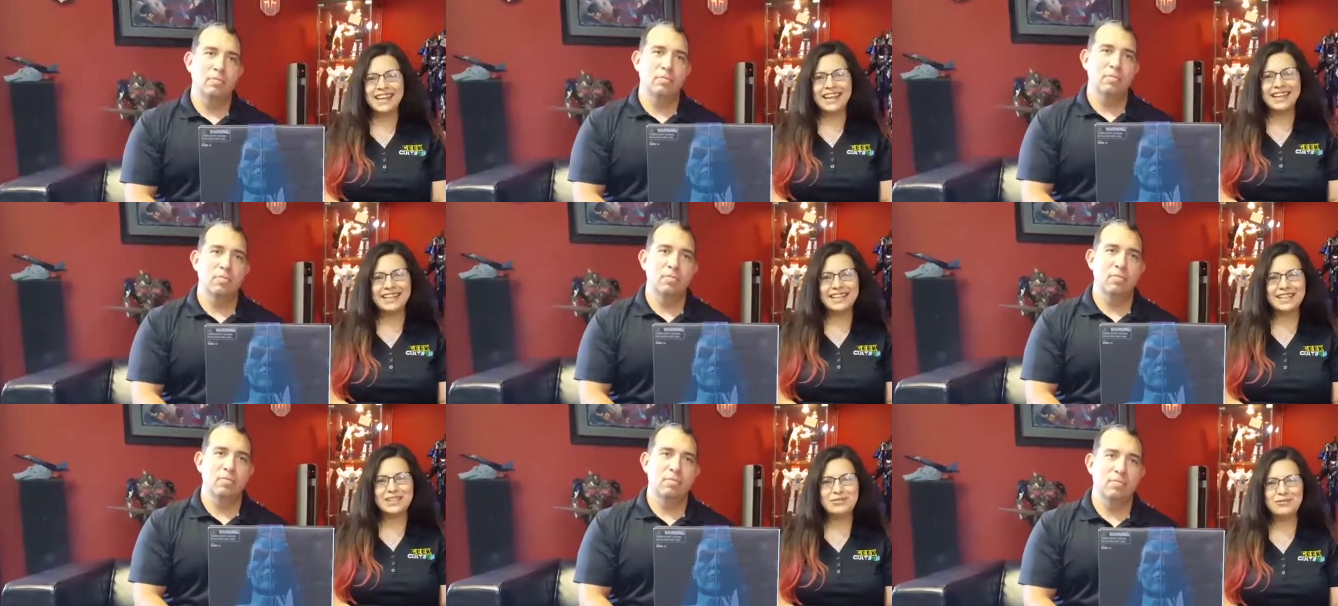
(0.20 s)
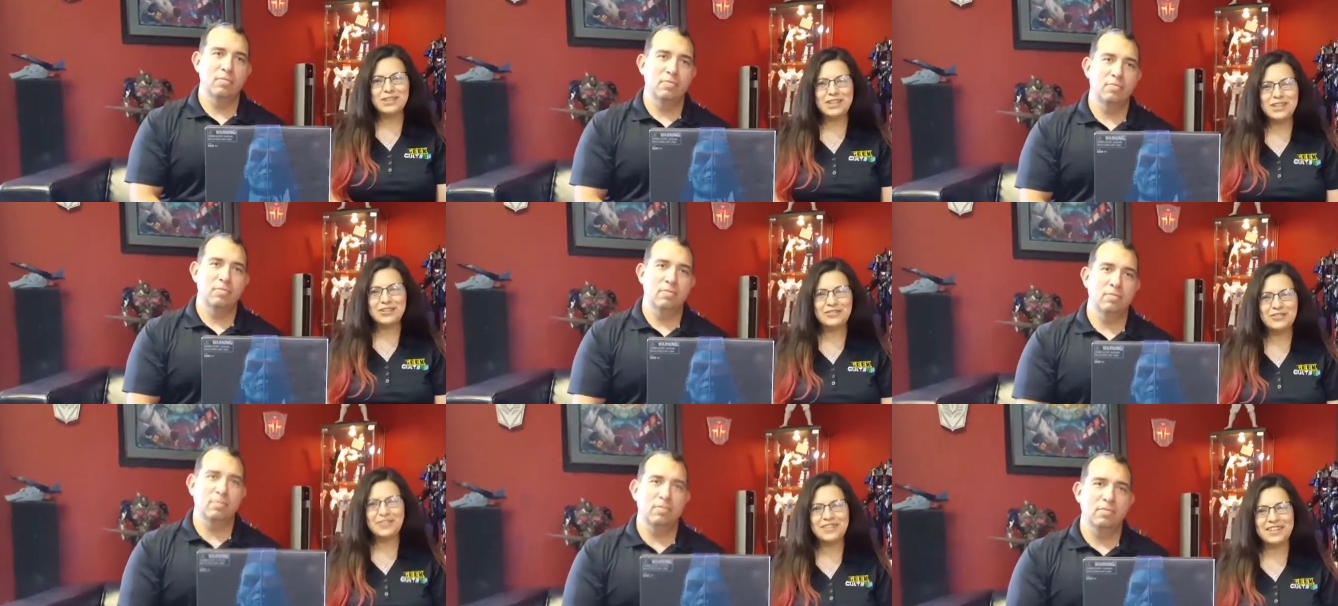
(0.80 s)
Speaker 1: Hey geeks, we're
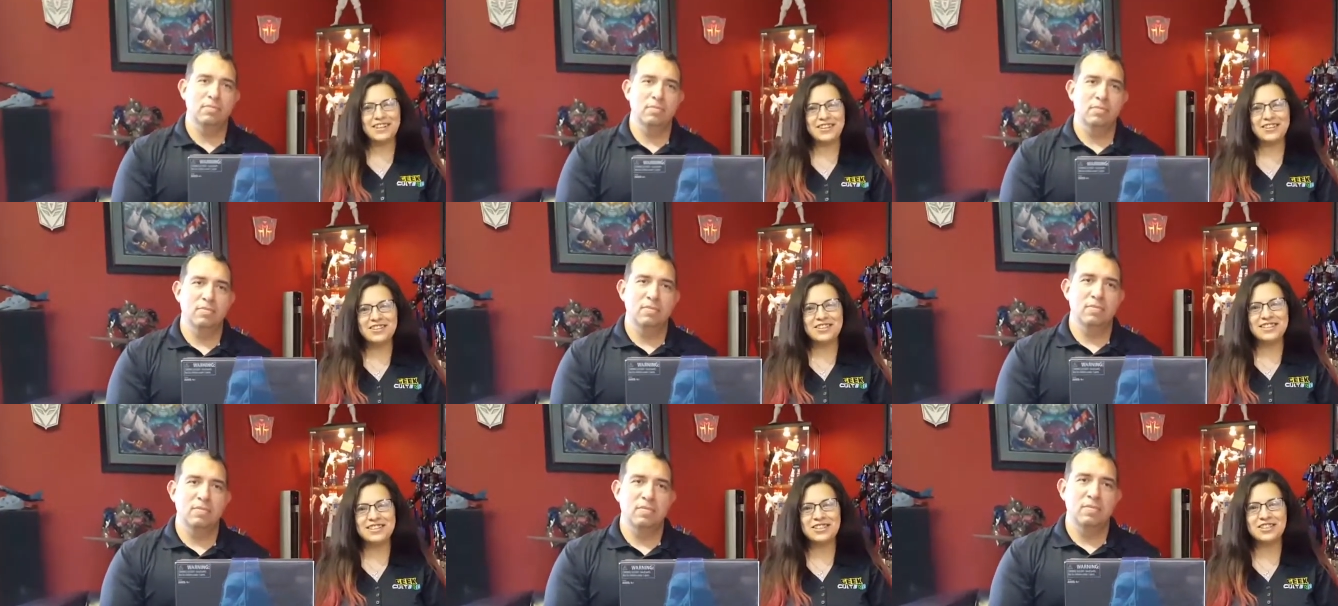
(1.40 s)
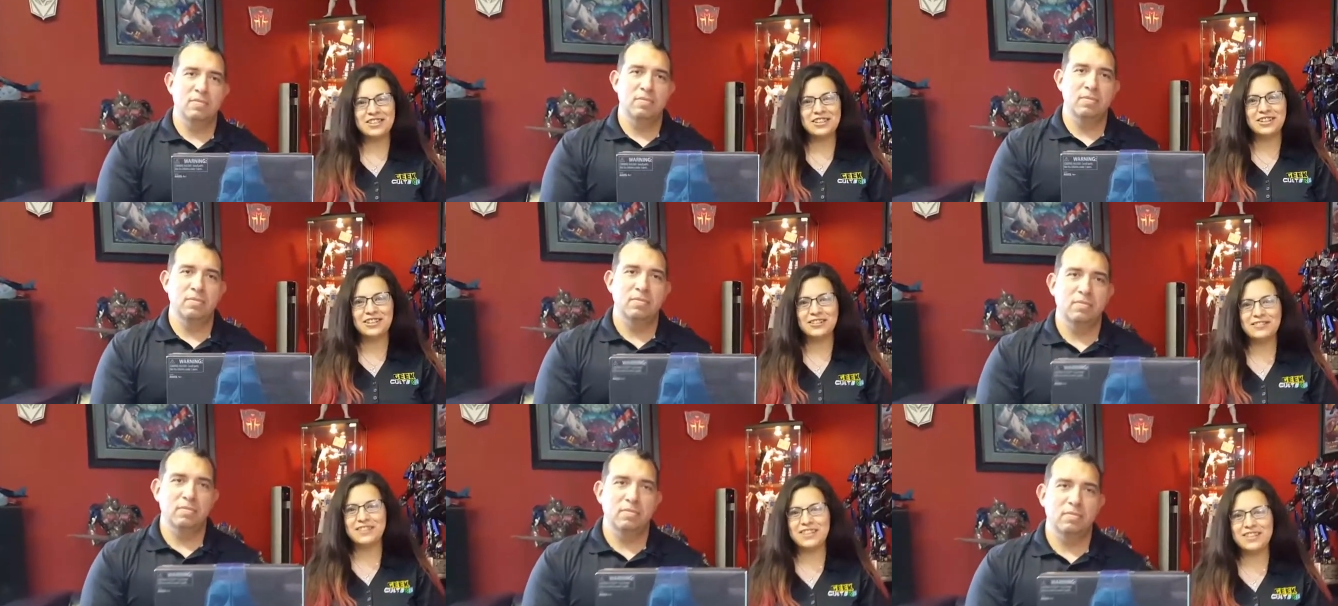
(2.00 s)
here for another edition
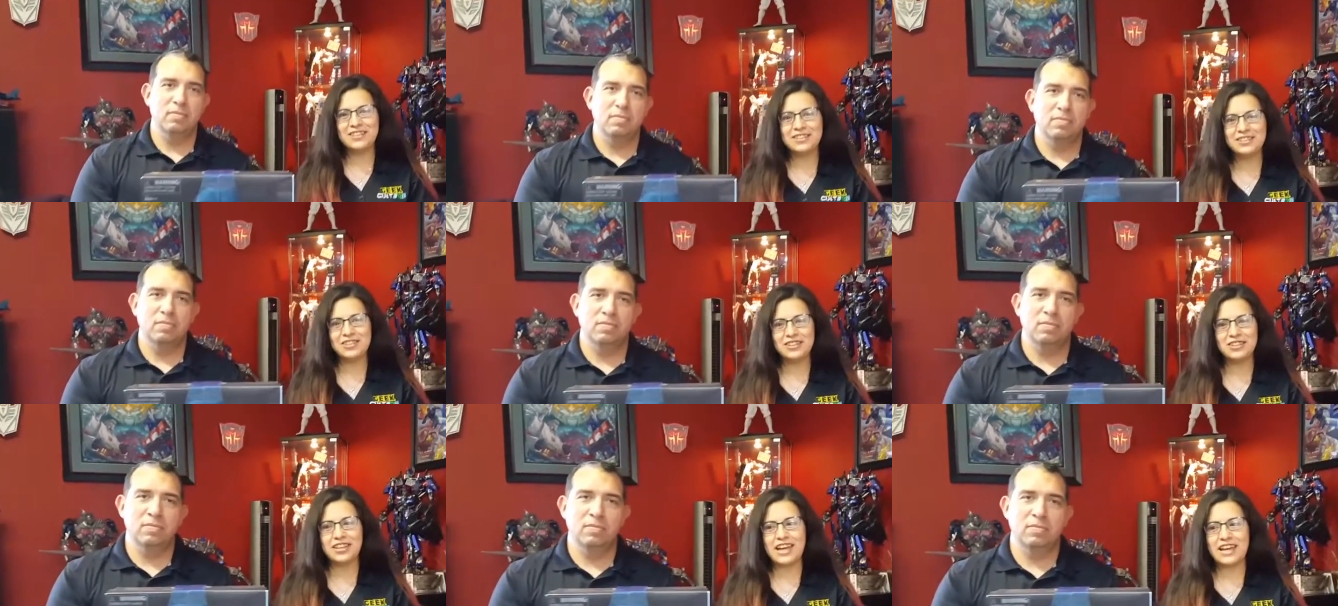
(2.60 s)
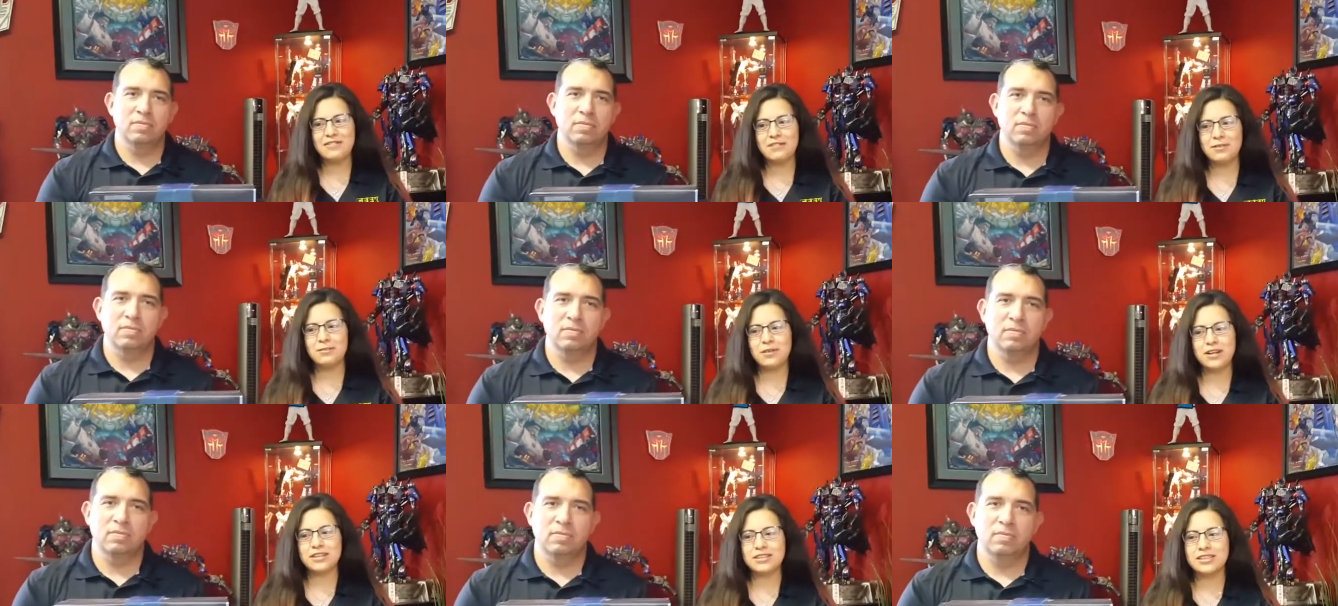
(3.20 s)
of Geek Culture Live
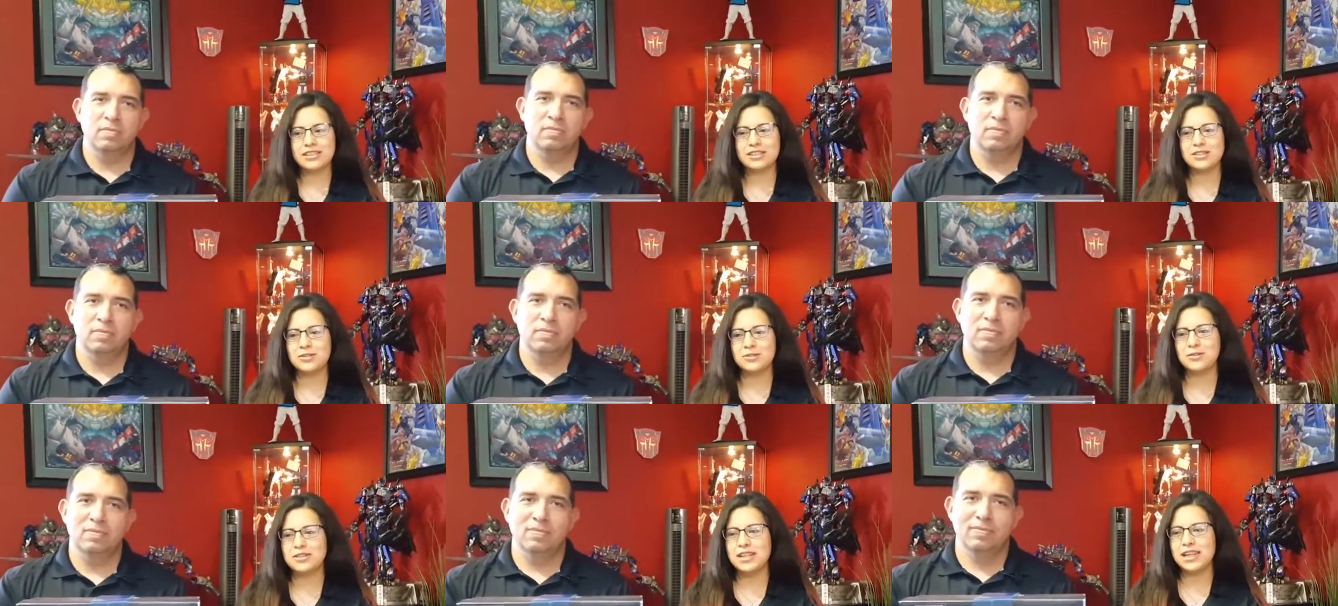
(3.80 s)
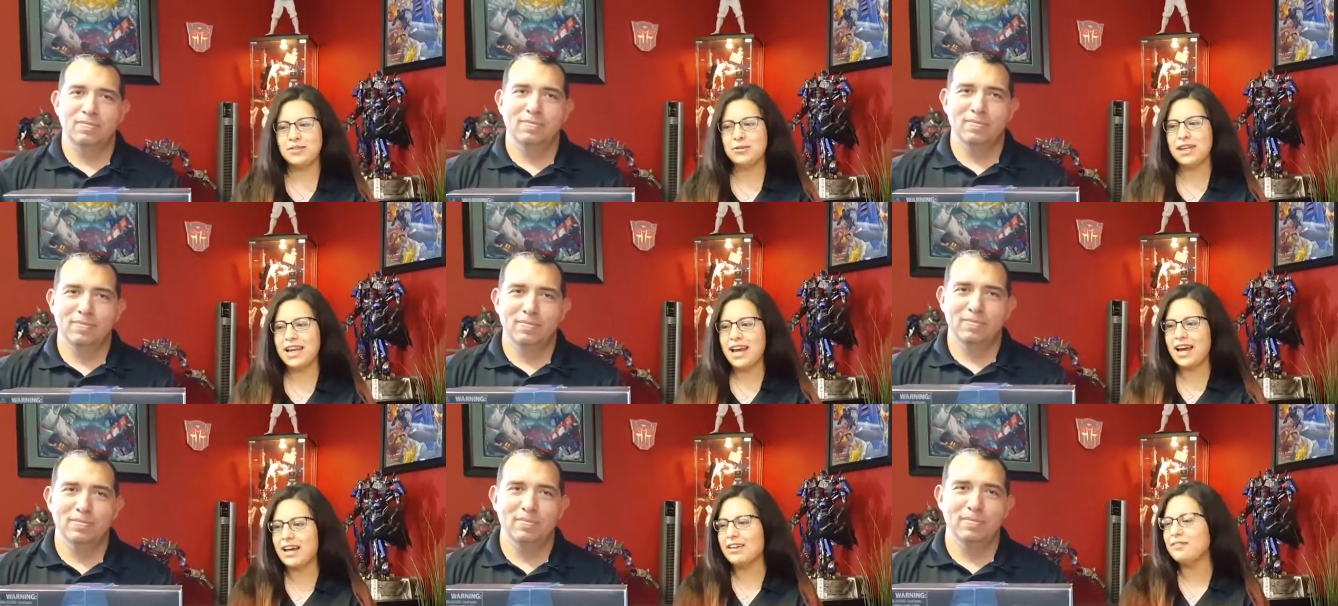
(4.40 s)
unboxing. So today we
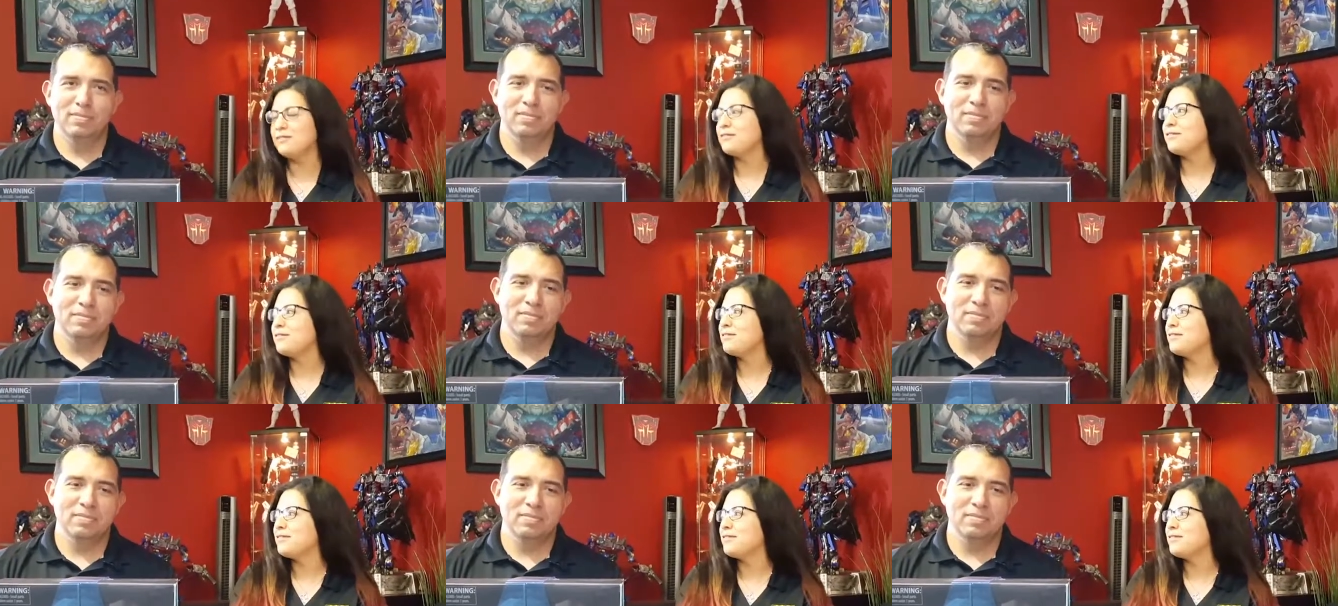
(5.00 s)
have